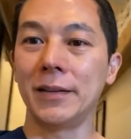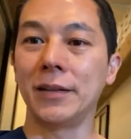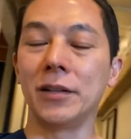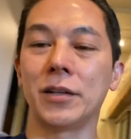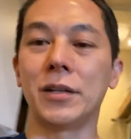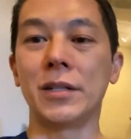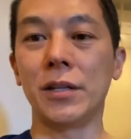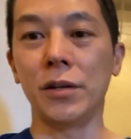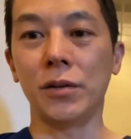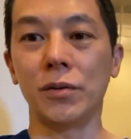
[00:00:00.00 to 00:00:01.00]
look good
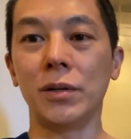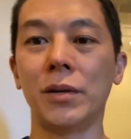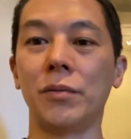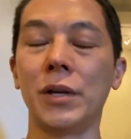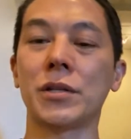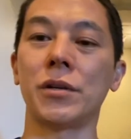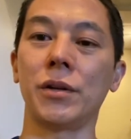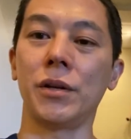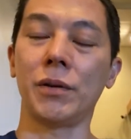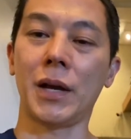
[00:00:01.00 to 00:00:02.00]
to you, reassure
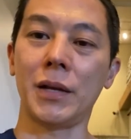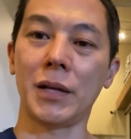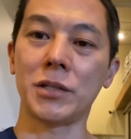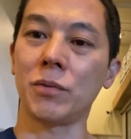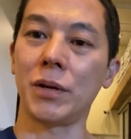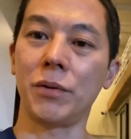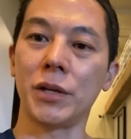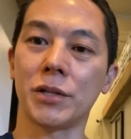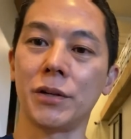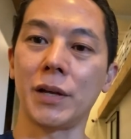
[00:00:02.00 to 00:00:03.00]
you guys. I just want to
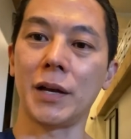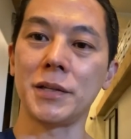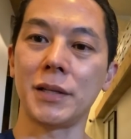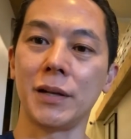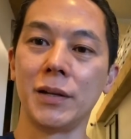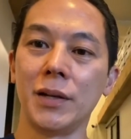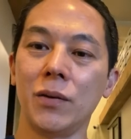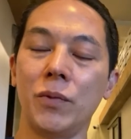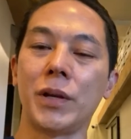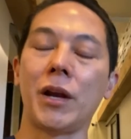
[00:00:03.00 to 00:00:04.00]
reassure you guys that
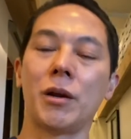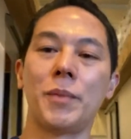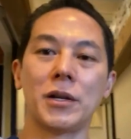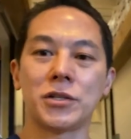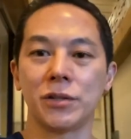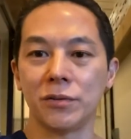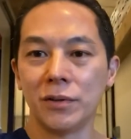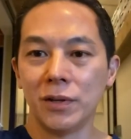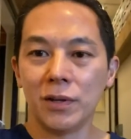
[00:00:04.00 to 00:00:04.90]
we care about you.